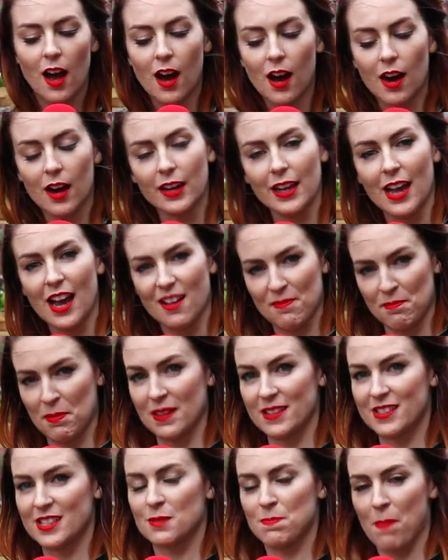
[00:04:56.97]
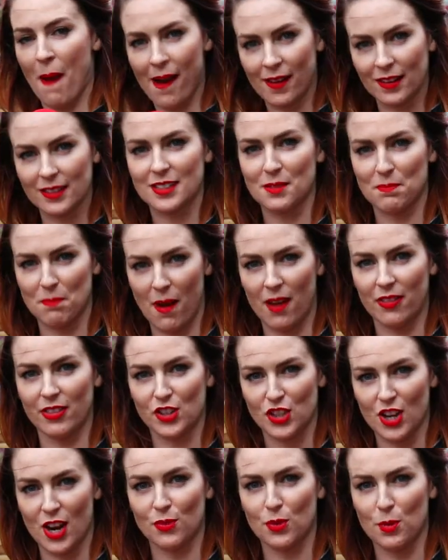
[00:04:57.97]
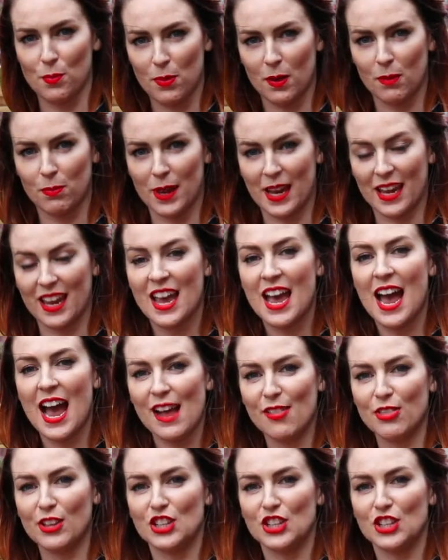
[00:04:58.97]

I have been spanked by the general public, and